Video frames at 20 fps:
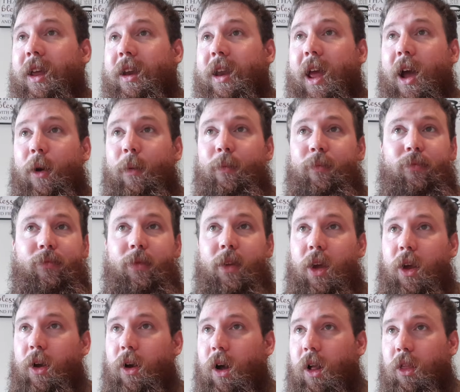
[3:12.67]
Now,
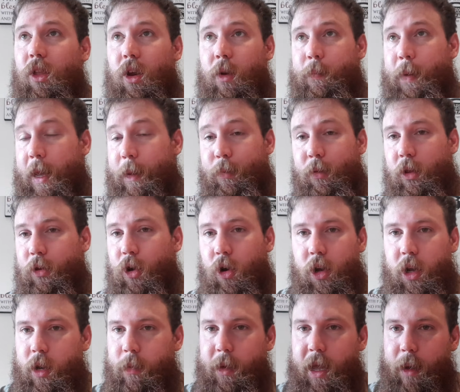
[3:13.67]
a lot of people are not
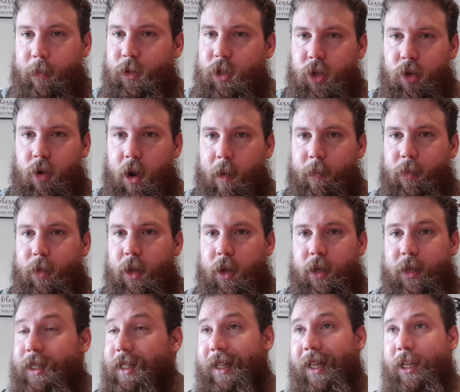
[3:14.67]
going to be able to grab
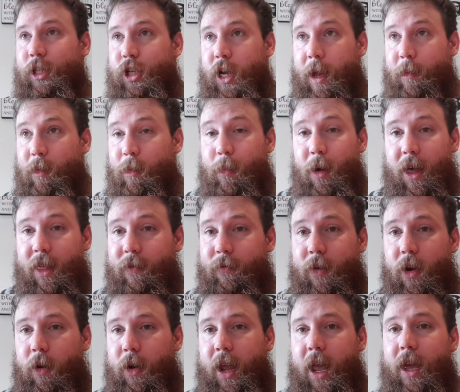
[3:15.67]
the sledgehammer by the
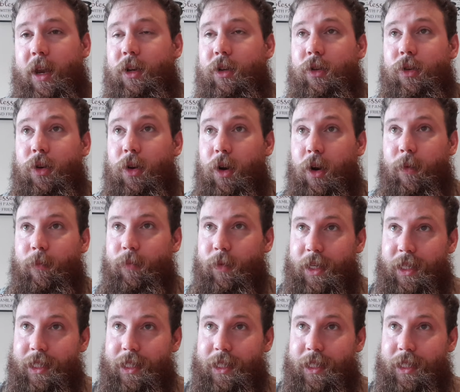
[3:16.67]
very end and,